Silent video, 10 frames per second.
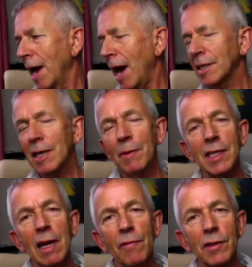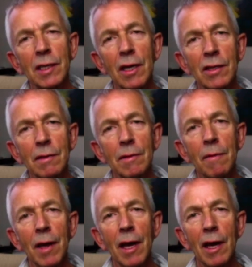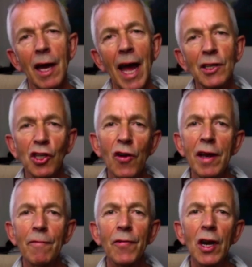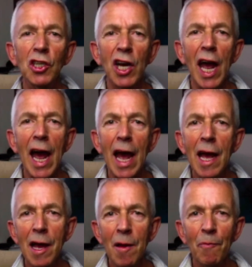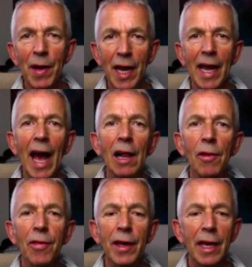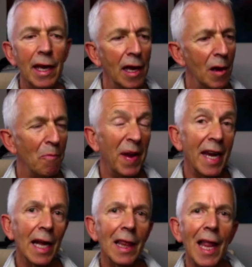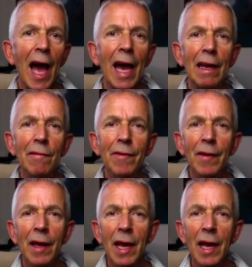I see myself as enjoying fresh air, being healthy, being alive,